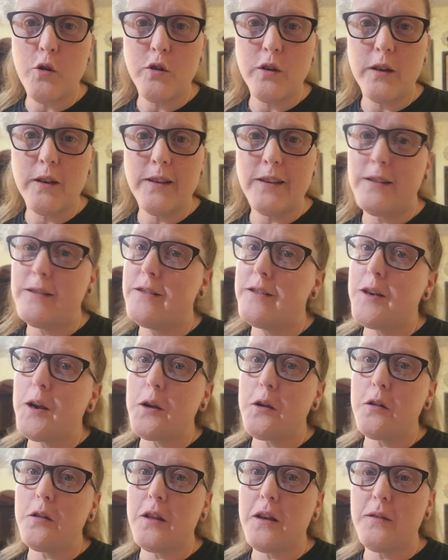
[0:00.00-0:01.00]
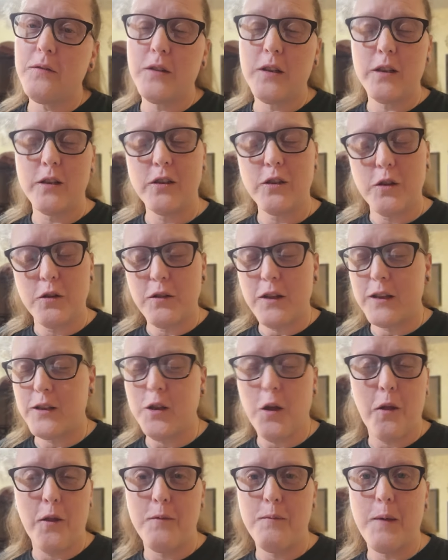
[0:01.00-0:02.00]
good. Darrel loved it, so that's
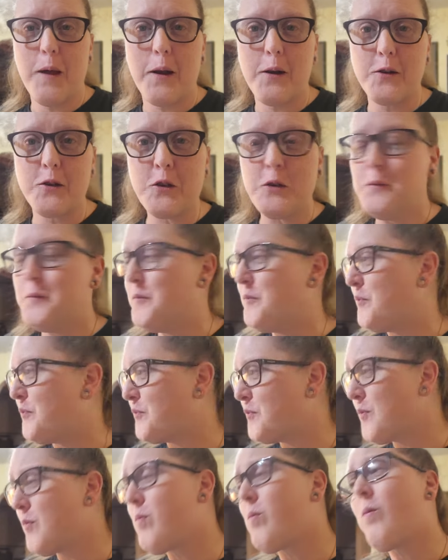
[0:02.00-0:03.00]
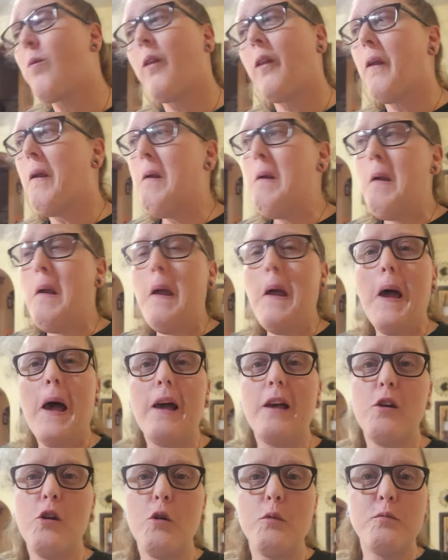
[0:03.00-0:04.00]
all that matters.
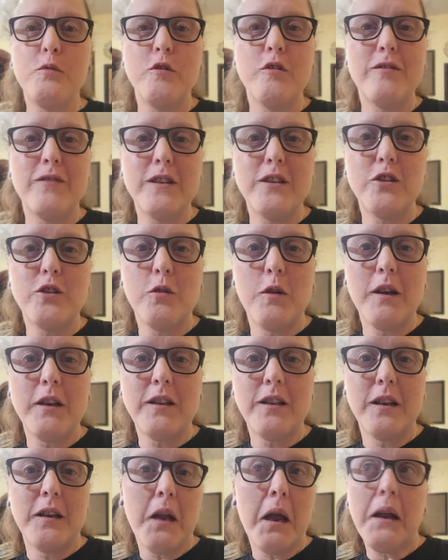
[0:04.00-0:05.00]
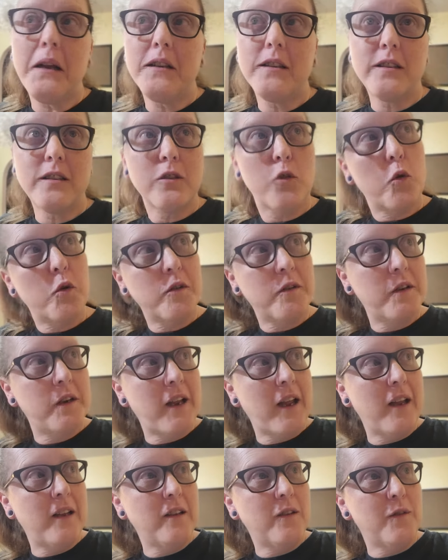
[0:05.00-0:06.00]
I hope you've enjoyed tonight's or
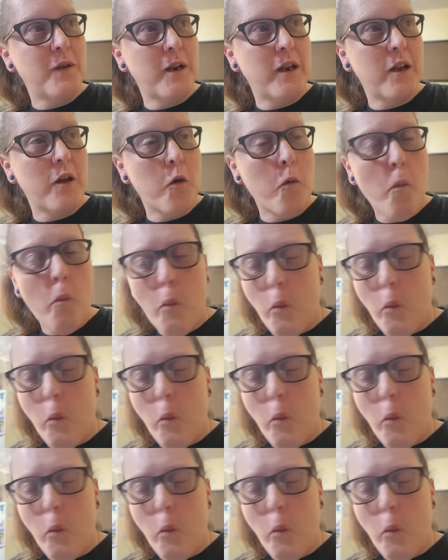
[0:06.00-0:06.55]
today's video.